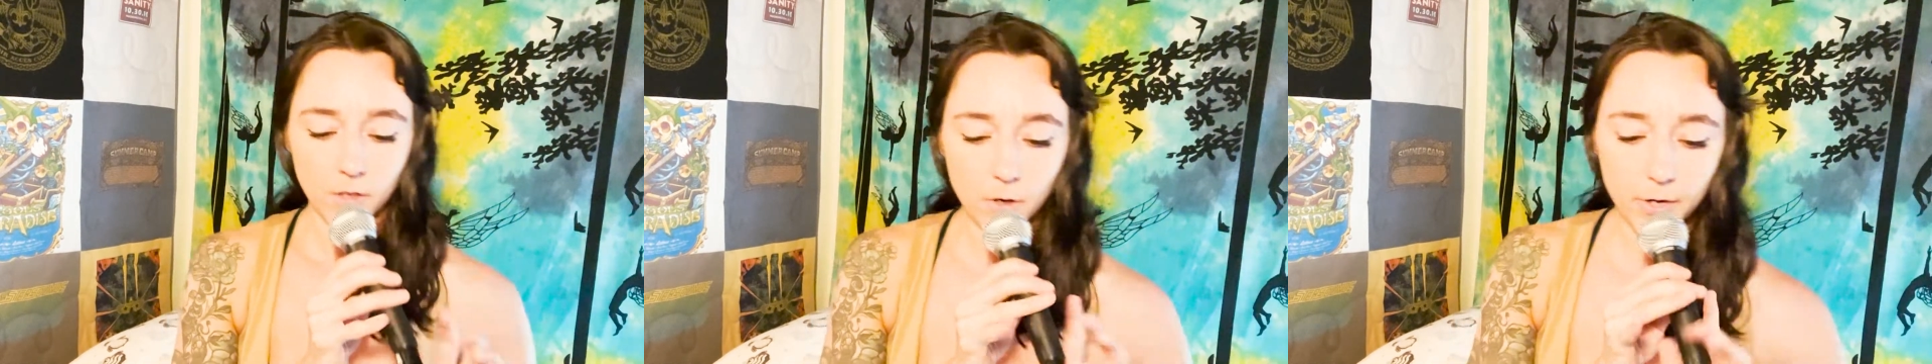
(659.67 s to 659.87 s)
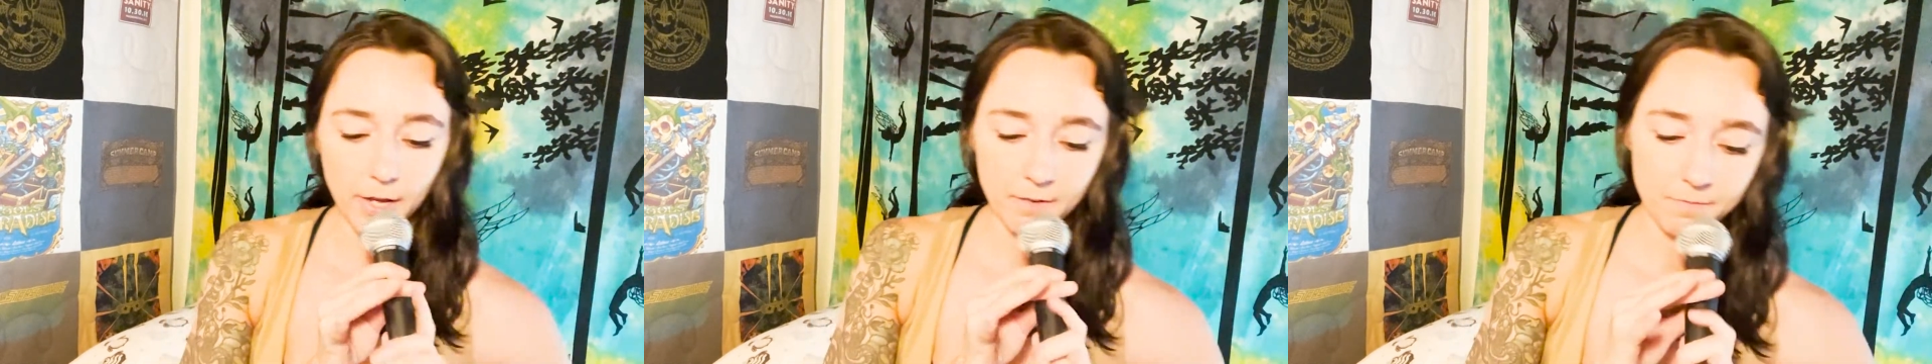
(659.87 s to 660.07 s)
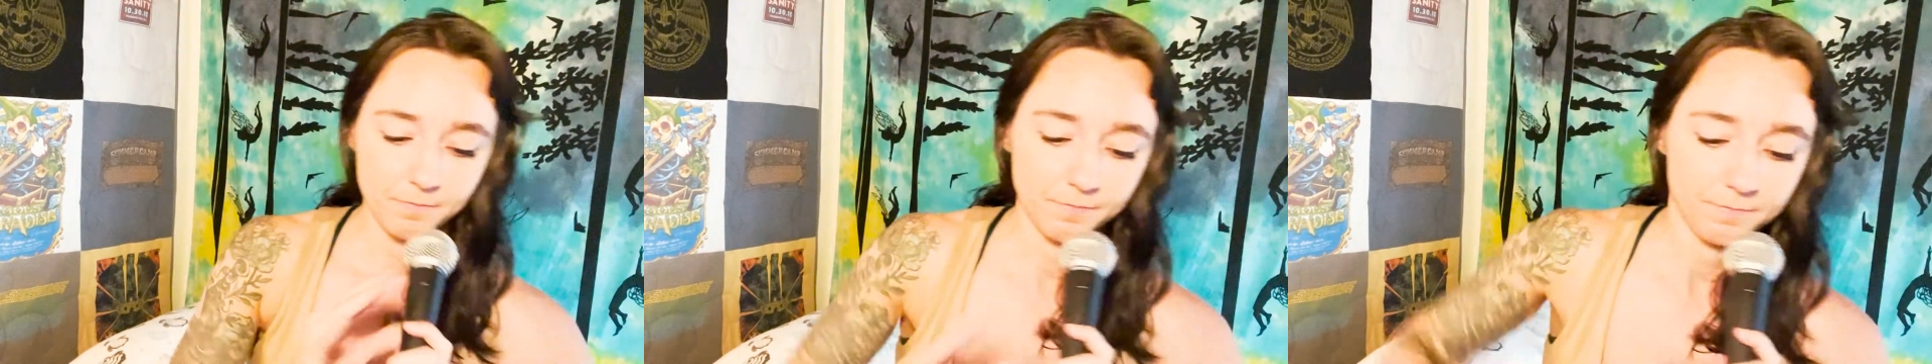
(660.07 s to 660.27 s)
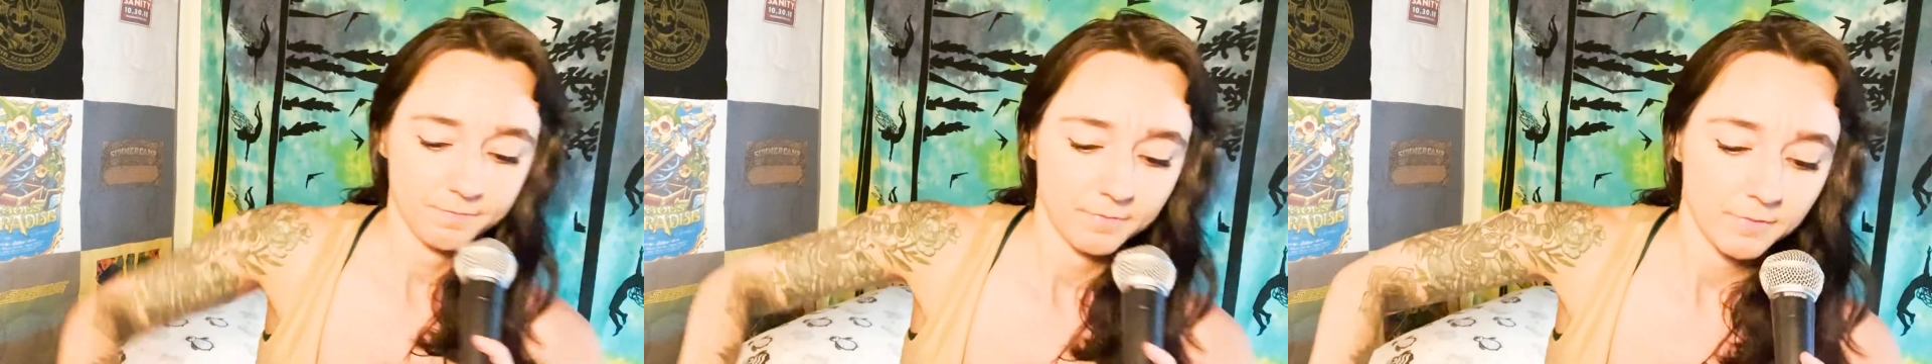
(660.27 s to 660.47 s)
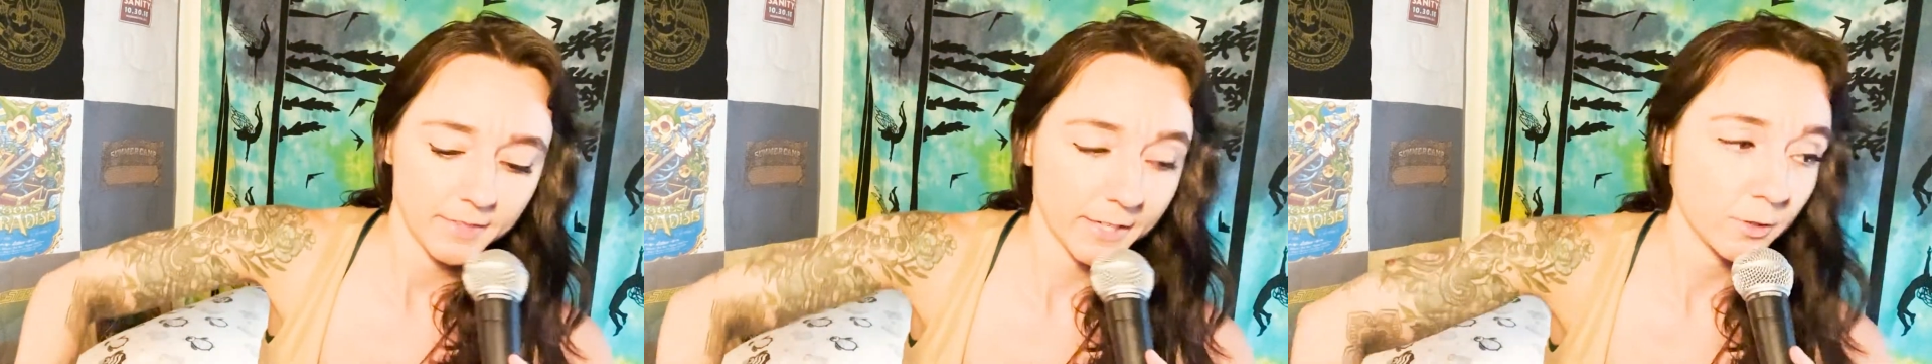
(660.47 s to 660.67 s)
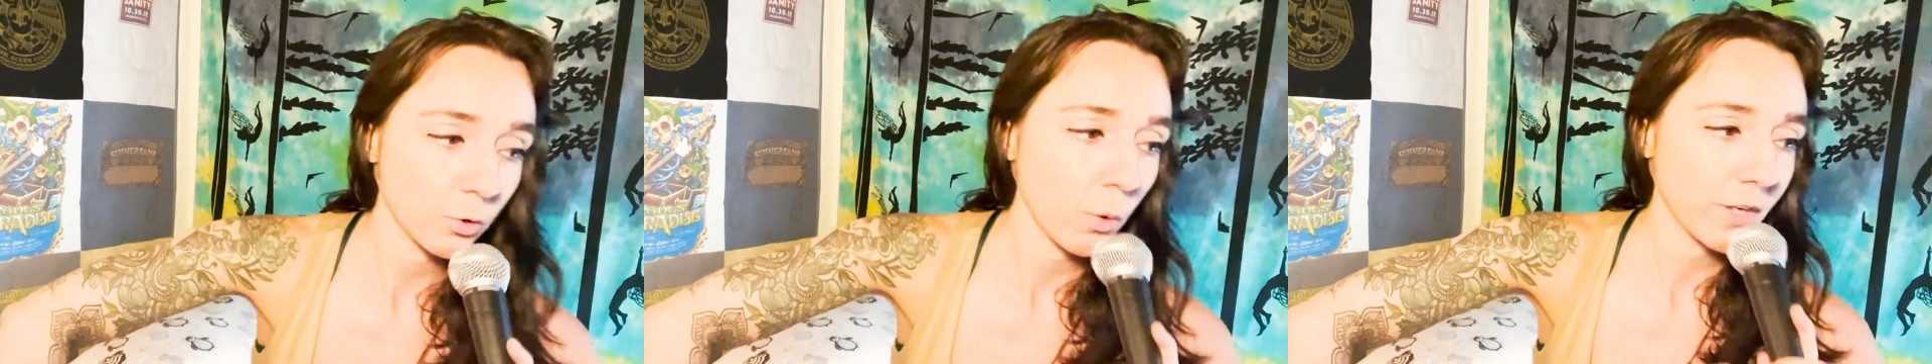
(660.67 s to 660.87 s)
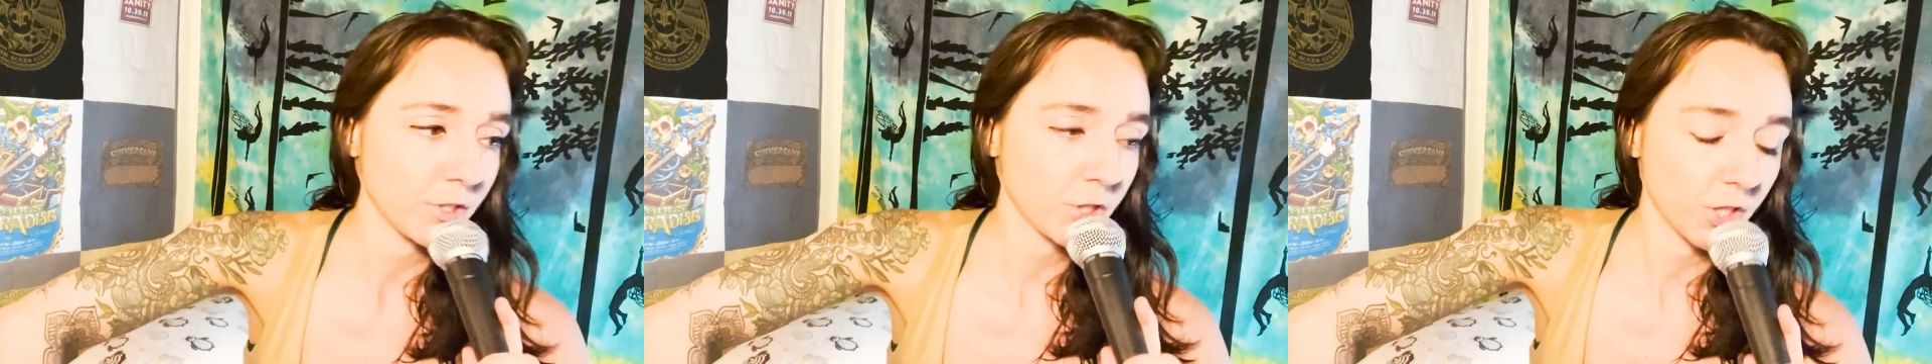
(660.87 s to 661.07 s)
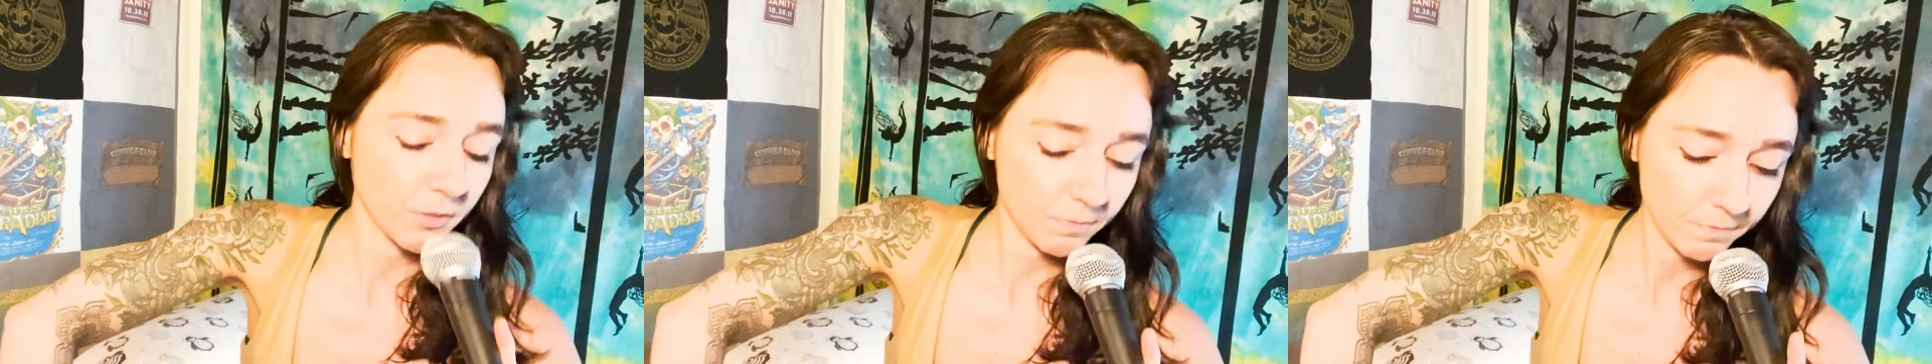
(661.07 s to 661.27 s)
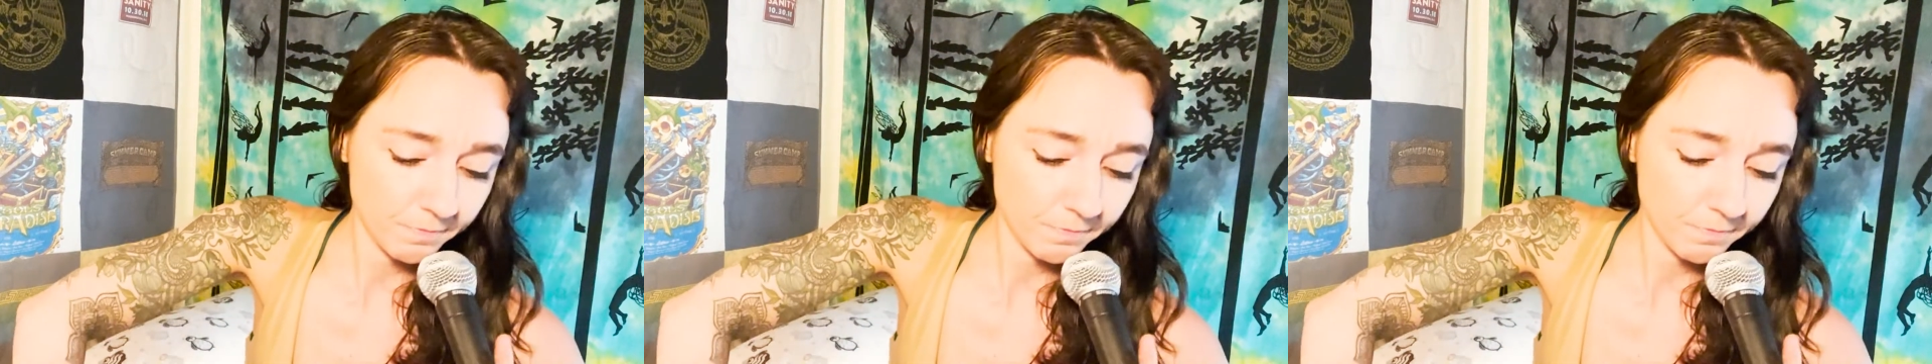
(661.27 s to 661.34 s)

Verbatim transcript: Okay, next question.